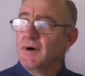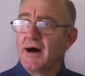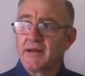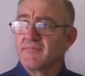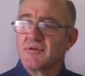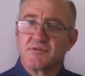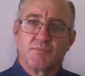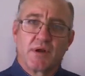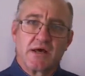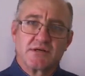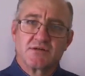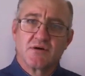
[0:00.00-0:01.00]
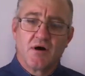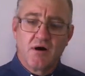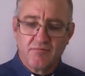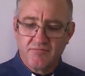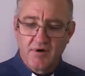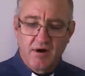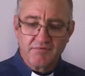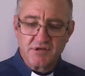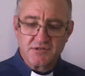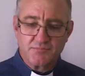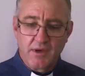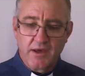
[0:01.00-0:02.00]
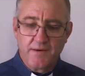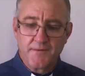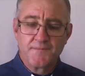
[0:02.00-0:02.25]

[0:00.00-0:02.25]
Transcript: out of this place of despair.